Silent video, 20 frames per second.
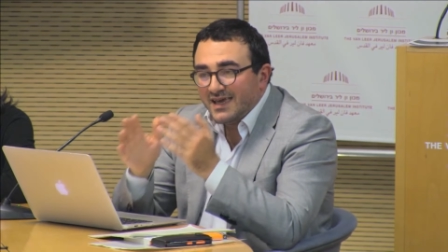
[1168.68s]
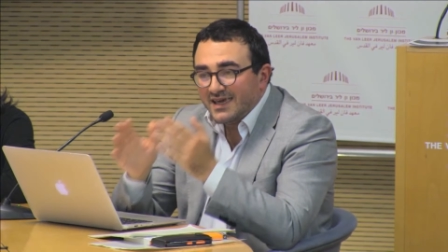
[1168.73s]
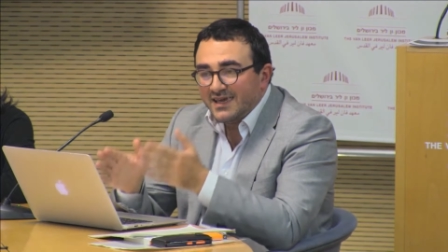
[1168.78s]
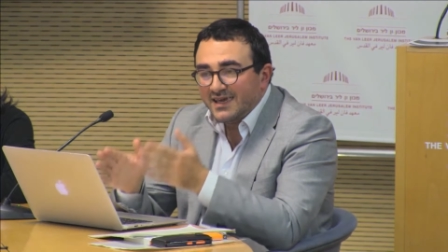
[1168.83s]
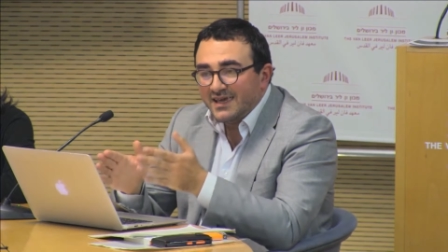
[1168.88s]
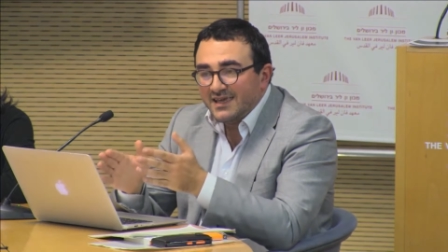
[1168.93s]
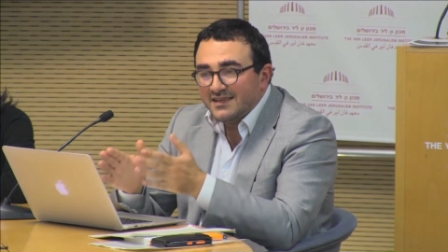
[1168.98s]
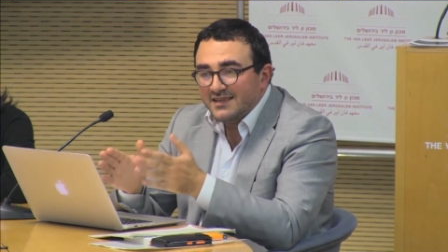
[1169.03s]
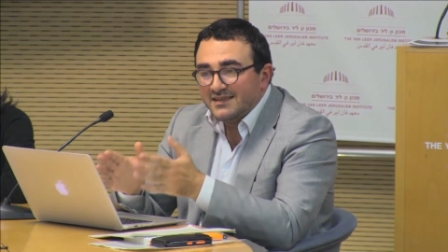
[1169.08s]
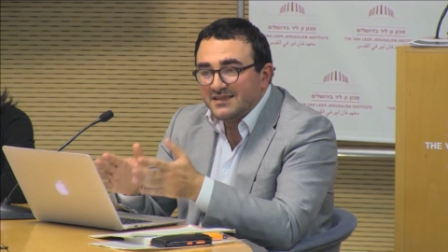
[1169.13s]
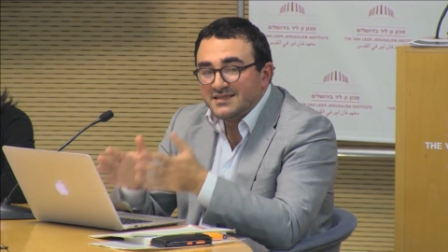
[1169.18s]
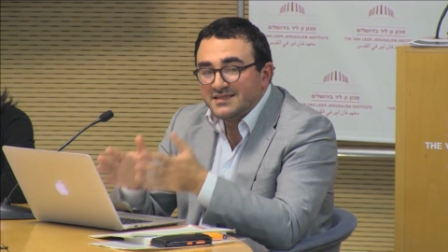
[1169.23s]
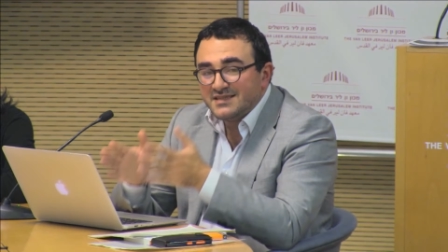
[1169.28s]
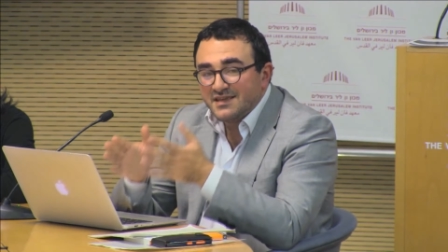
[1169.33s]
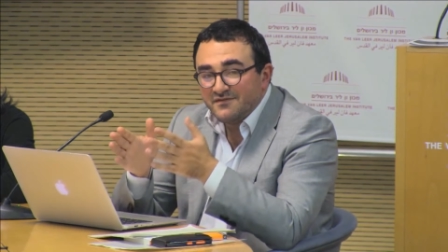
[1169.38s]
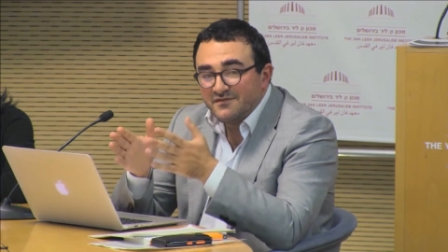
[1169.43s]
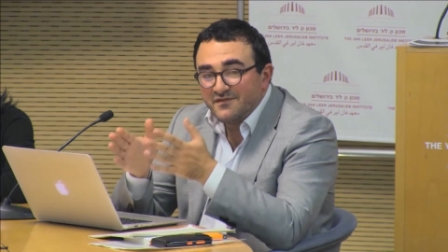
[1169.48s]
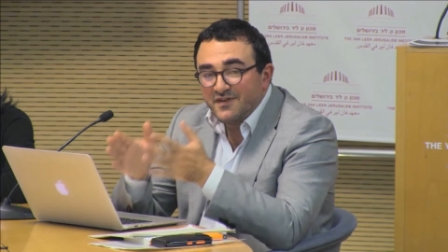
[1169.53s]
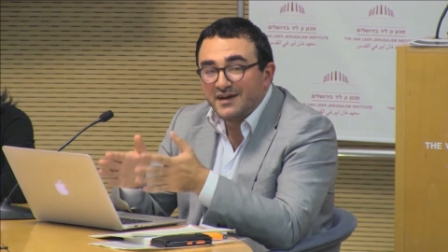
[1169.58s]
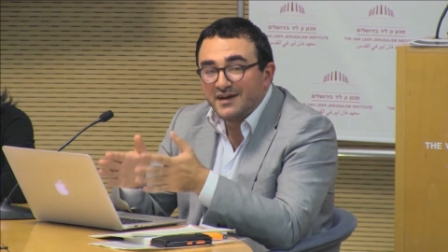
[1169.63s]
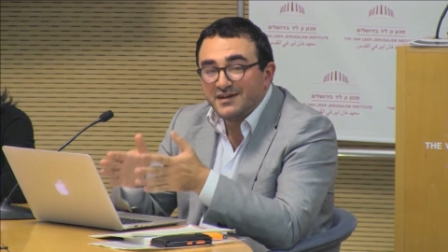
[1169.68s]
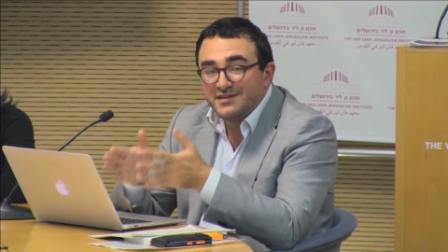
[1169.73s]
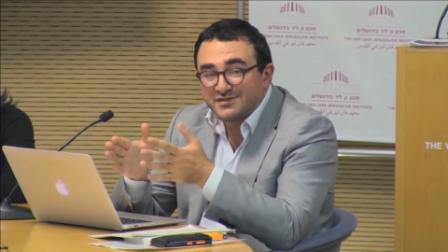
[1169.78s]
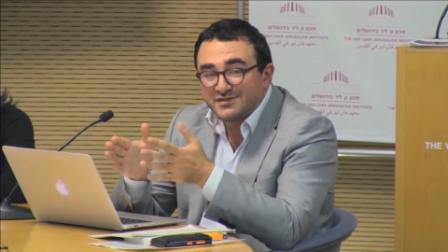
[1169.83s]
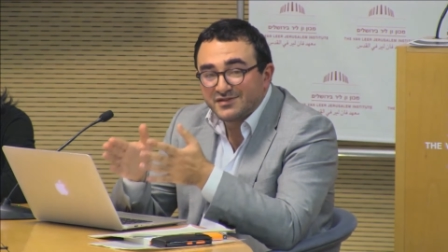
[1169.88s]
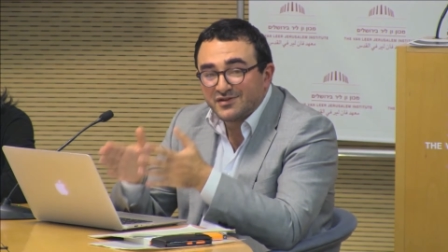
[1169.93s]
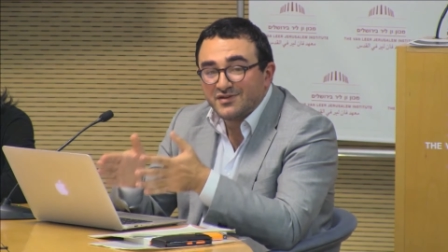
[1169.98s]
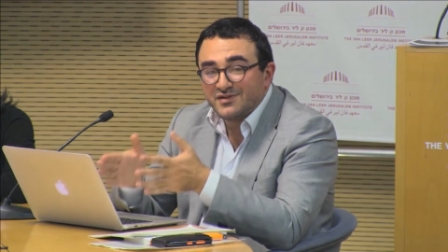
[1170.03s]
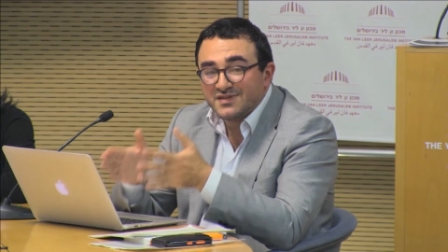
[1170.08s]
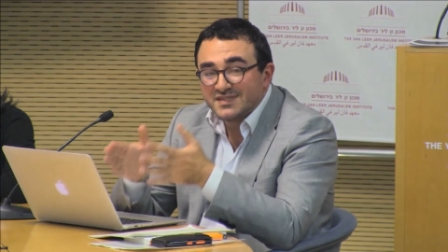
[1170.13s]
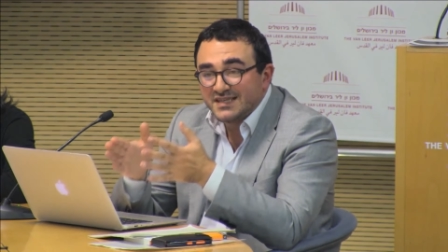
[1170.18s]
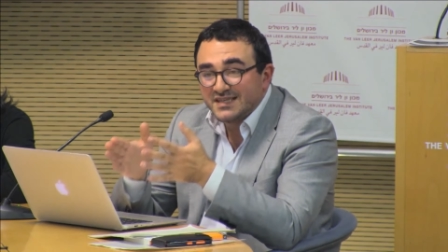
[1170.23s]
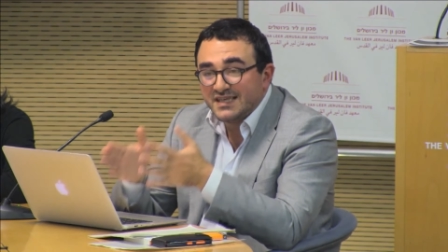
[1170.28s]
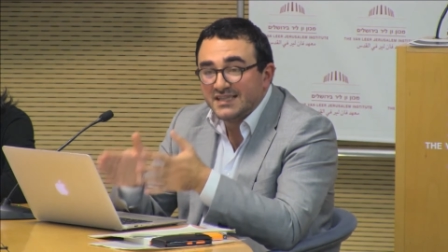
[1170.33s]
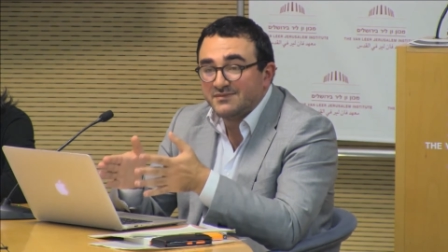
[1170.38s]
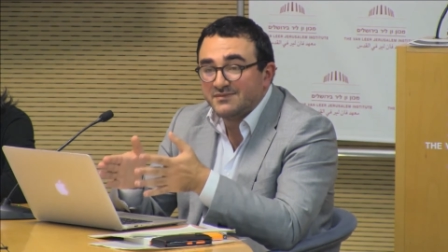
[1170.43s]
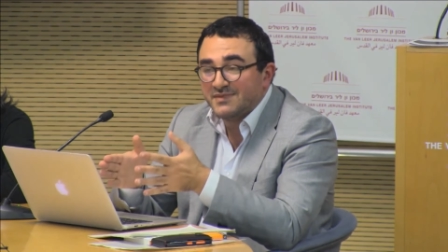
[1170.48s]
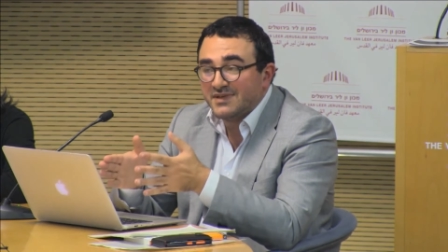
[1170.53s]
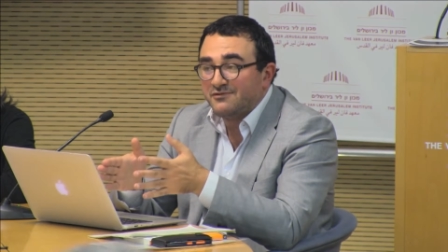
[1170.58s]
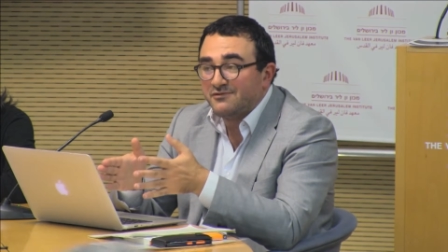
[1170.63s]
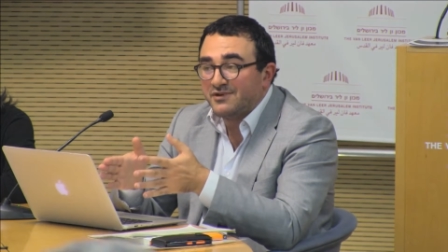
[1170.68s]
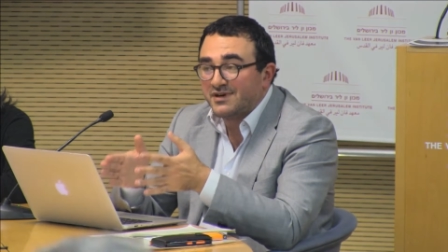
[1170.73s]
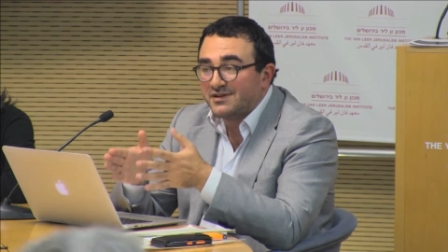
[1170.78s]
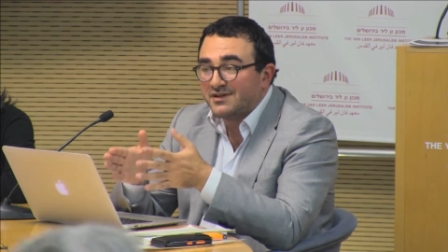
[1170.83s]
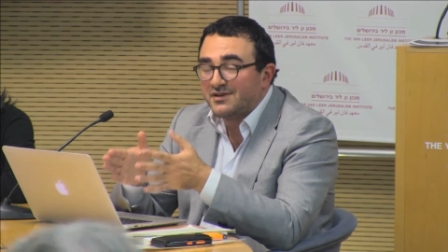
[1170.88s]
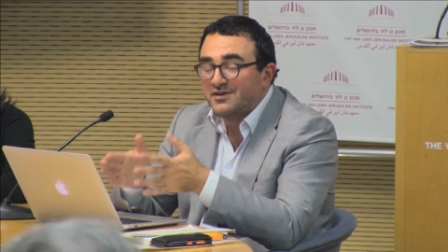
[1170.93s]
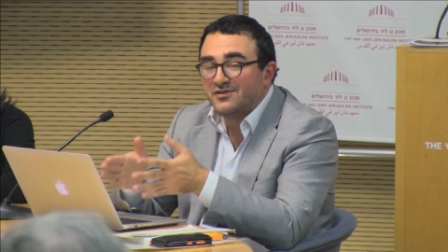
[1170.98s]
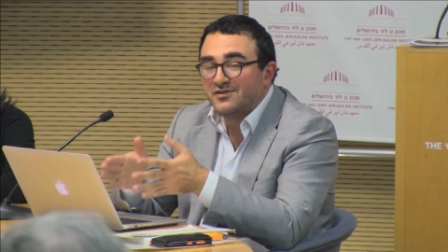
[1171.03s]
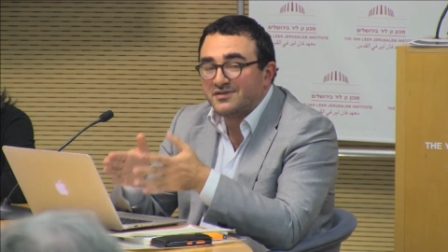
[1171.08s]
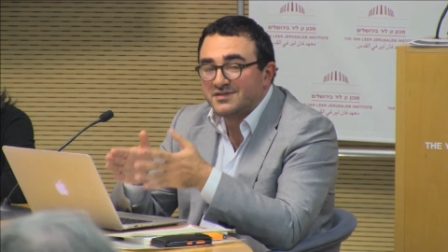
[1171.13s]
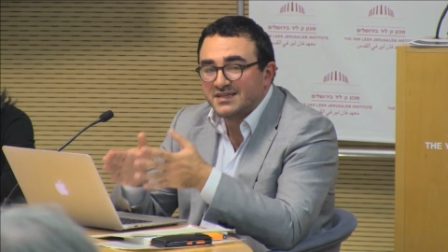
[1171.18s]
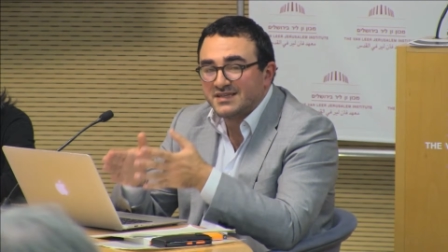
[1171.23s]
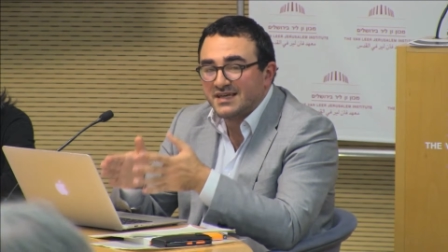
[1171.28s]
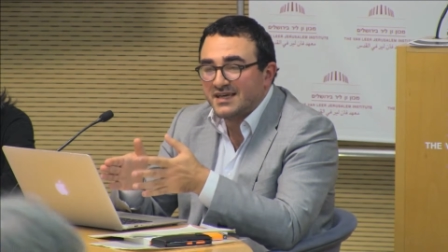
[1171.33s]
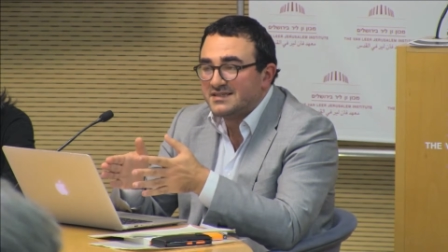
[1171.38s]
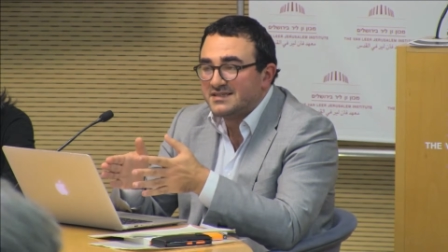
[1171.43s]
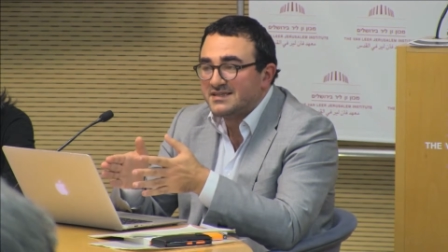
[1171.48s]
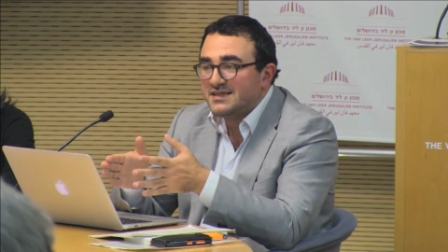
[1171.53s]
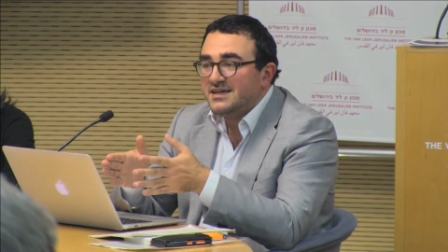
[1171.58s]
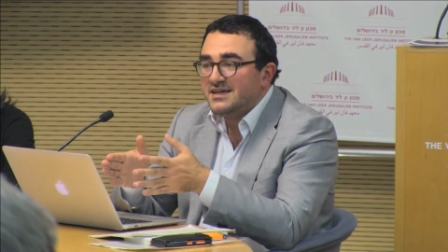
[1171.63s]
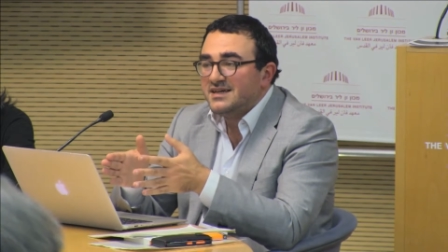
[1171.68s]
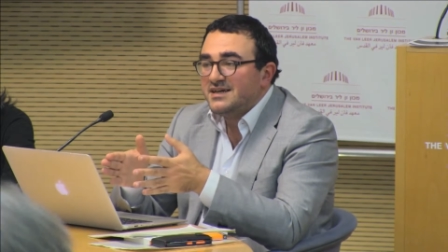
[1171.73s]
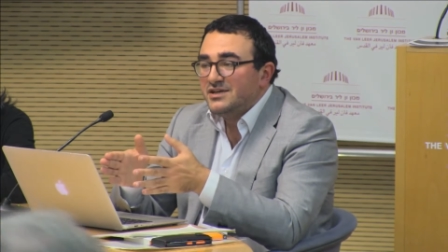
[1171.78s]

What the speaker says: Again, this is a very strong statement where the court says